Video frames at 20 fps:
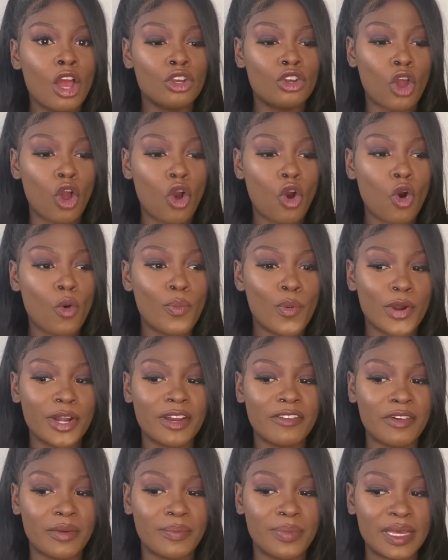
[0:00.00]
the whole point
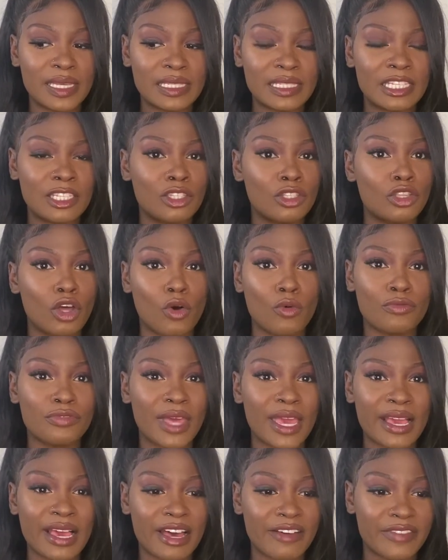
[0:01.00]
of a business, don't
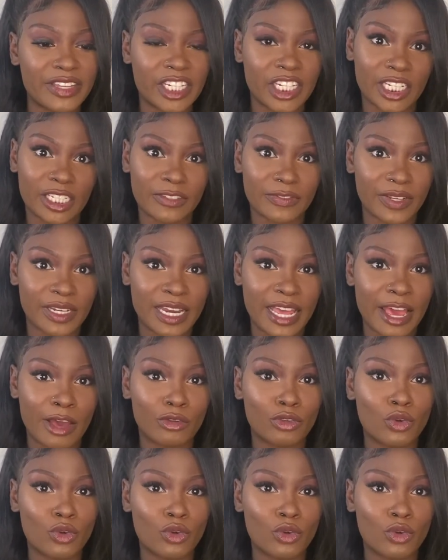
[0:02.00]
think of it just for now.